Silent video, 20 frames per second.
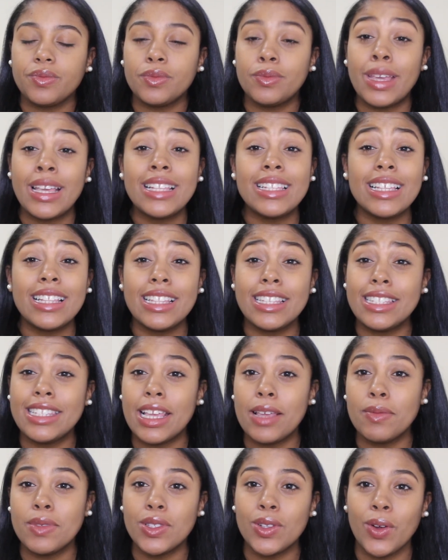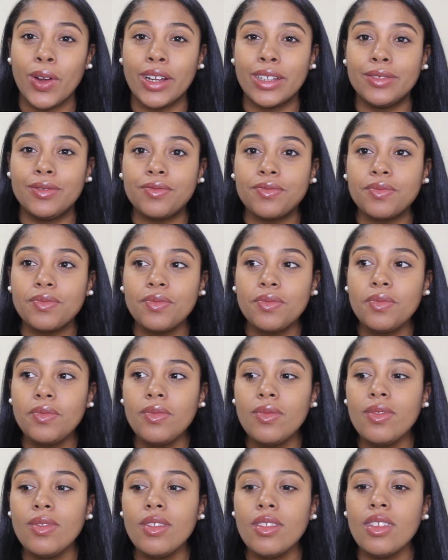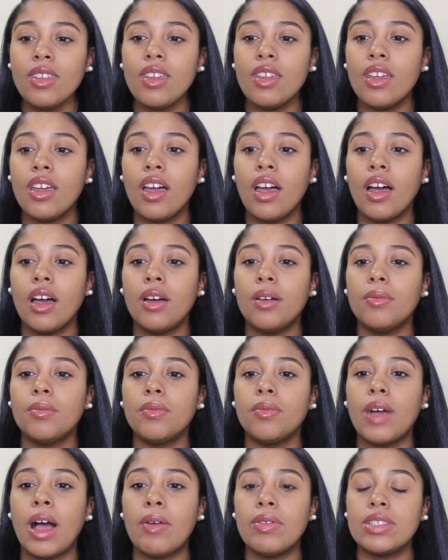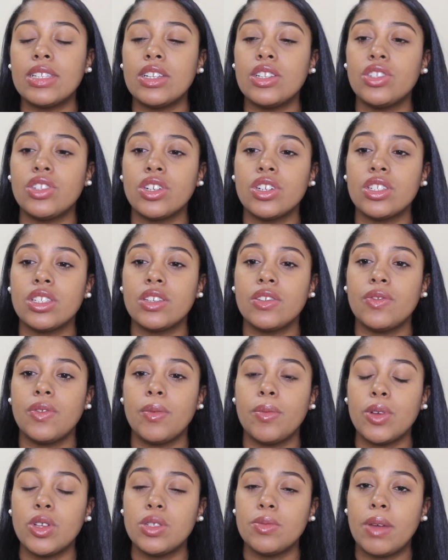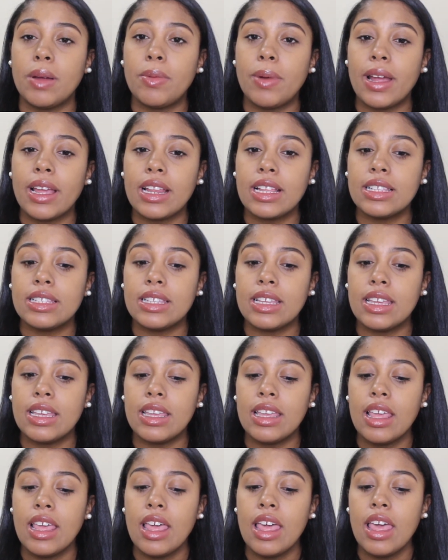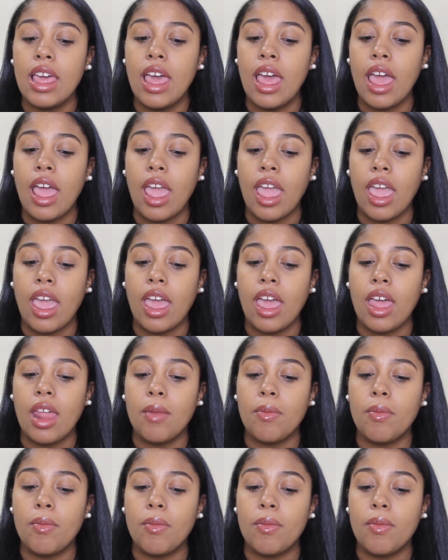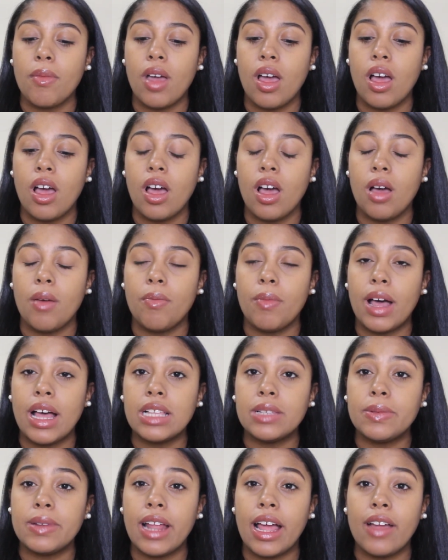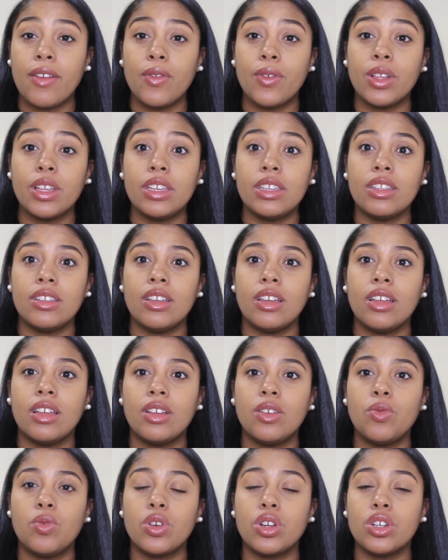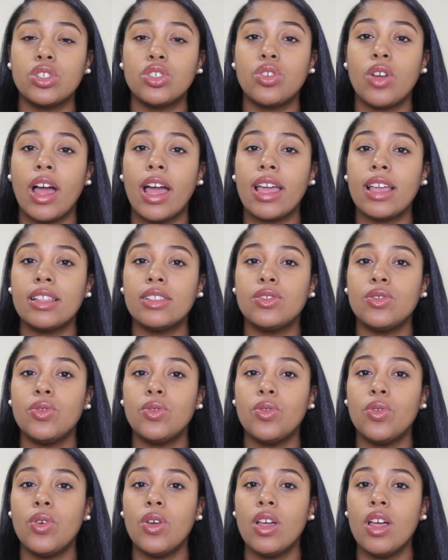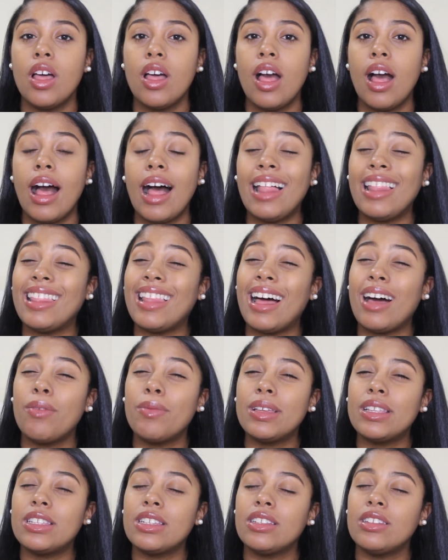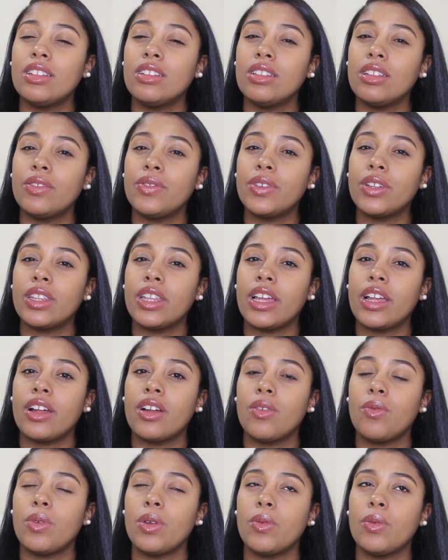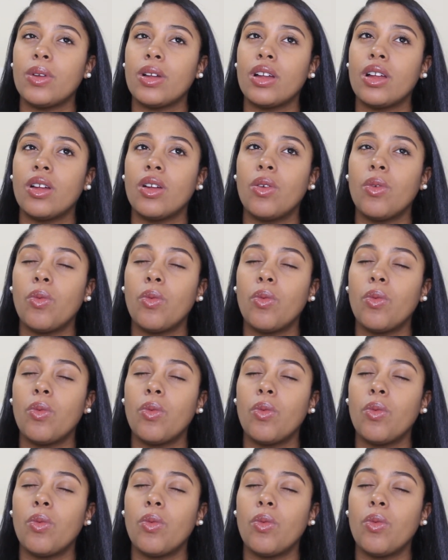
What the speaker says: basically same story. I was in Jersey for most of my pregnancy, and my husband and I really were trying to allow me to deliver there. We were